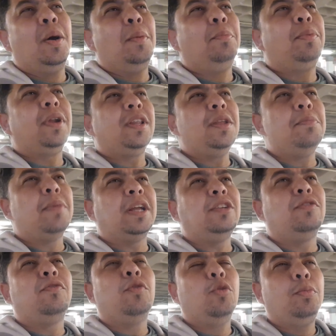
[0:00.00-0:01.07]
pretty much
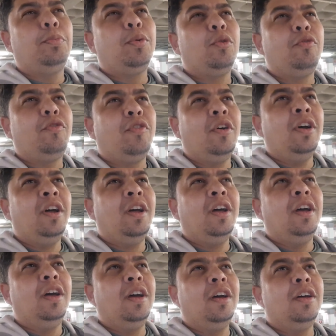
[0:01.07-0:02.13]
foolproof
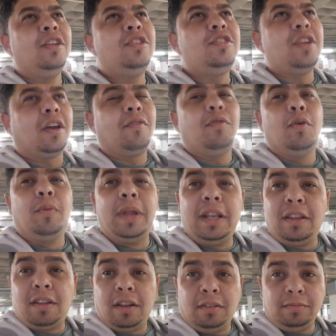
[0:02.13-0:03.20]
check for
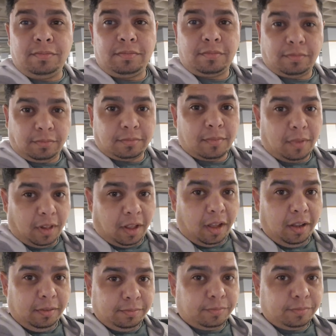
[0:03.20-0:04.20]
winter. Okay,